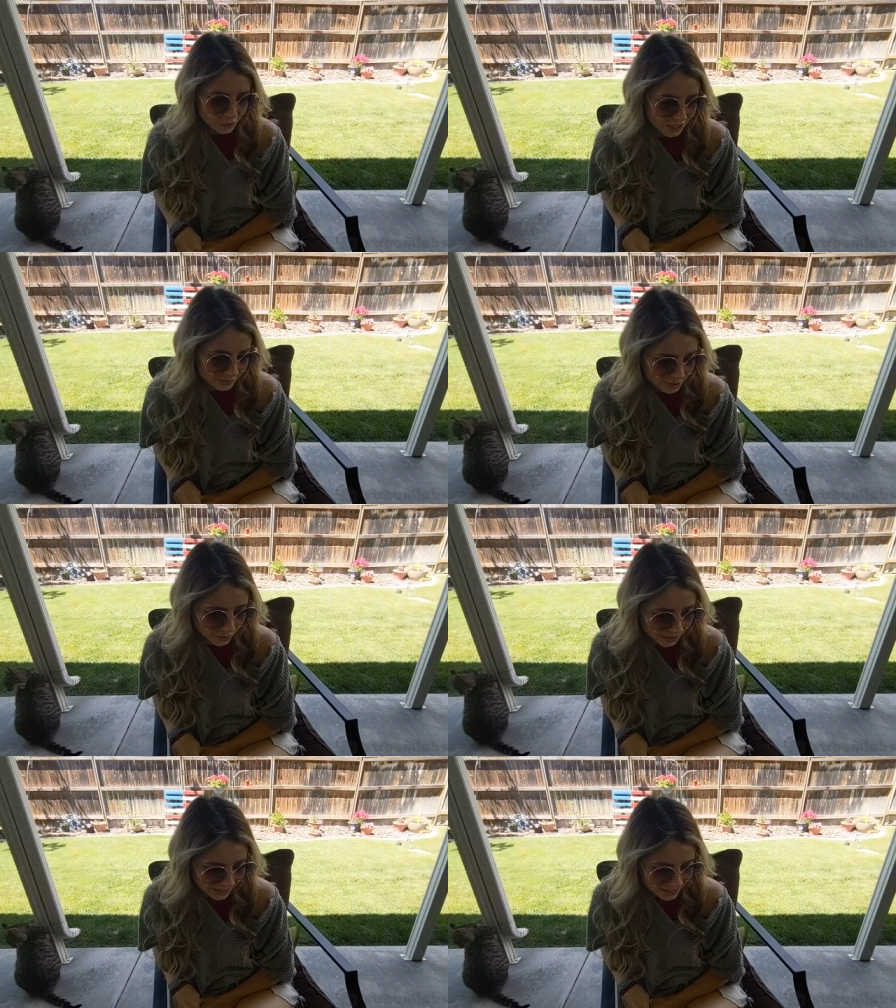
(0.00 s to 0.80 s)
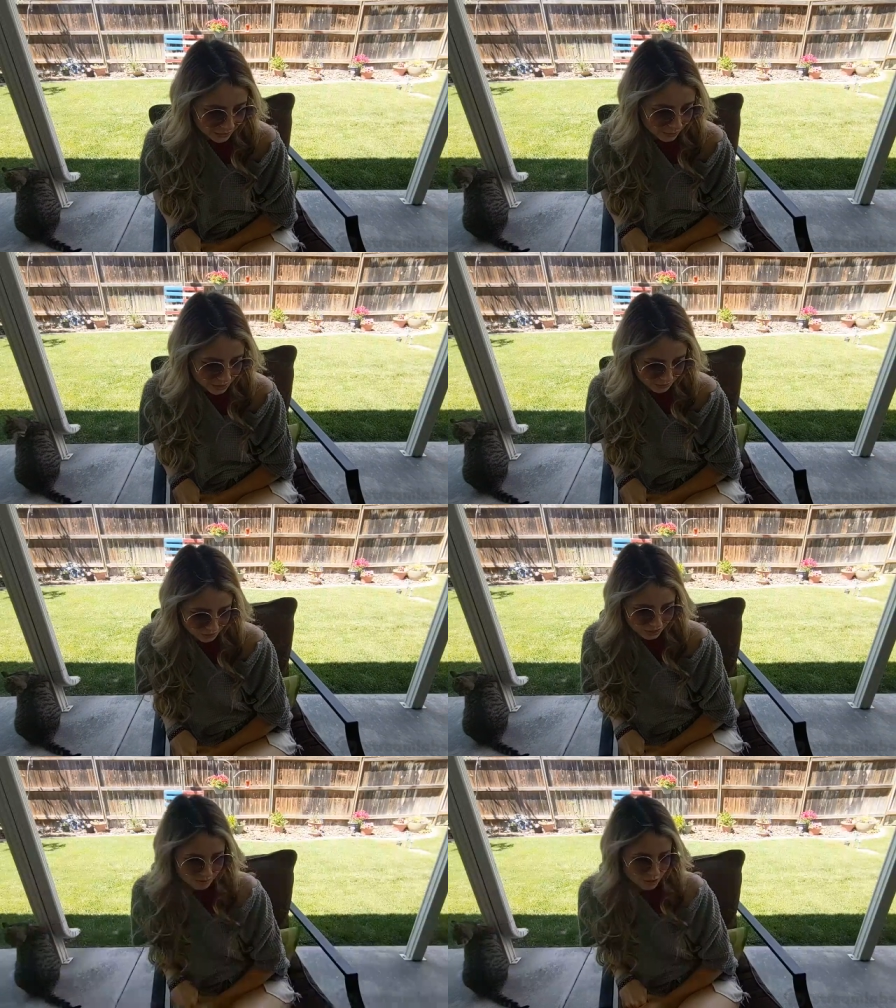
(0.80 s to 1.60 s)
Full time student. What's your
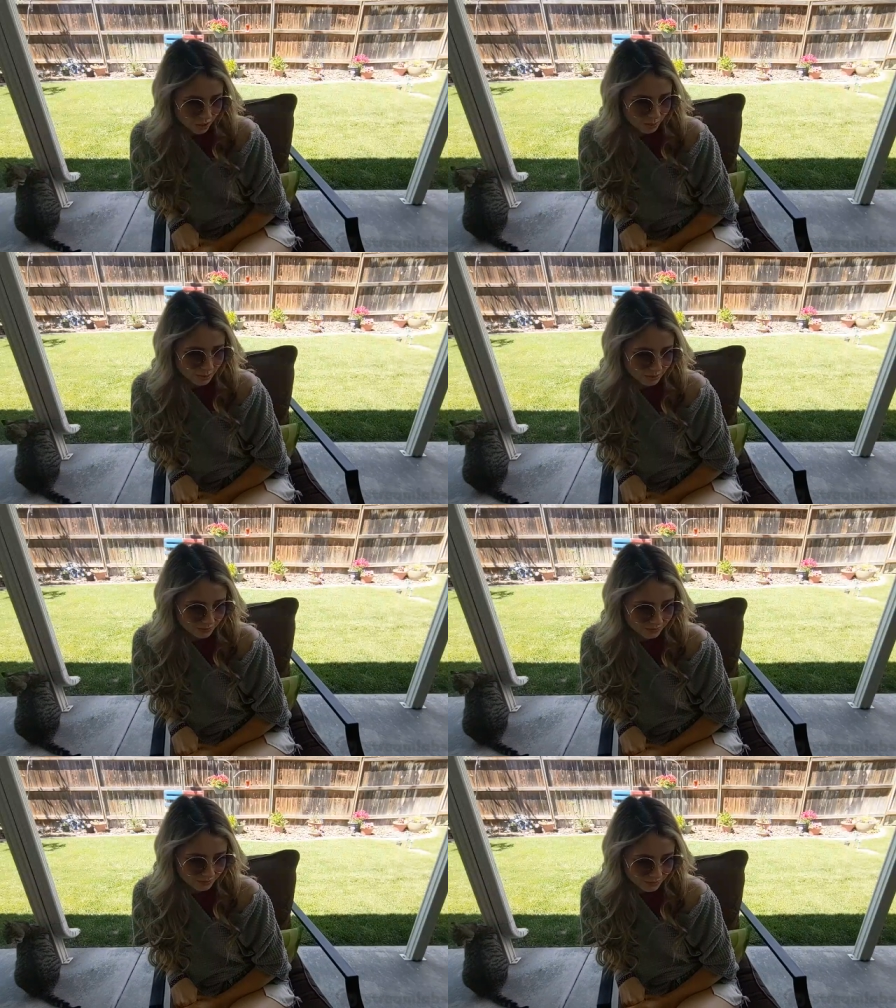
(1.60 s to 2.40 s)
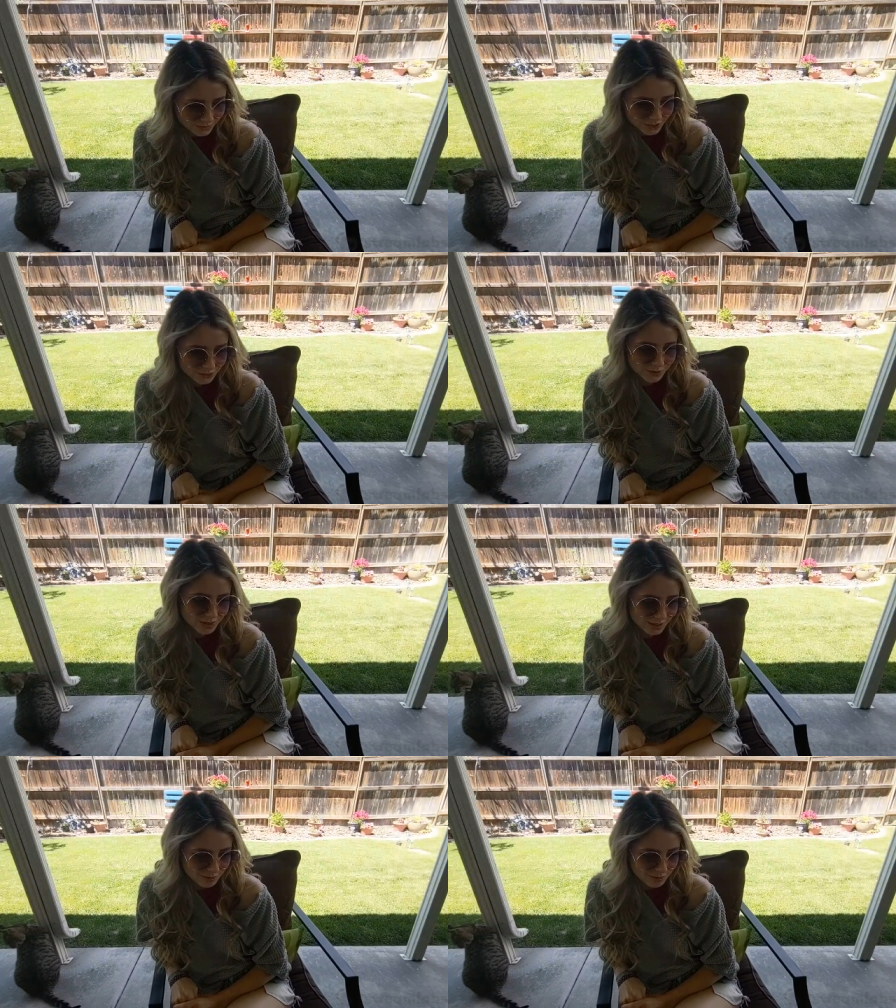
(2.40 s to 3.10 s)
full time job? She's a full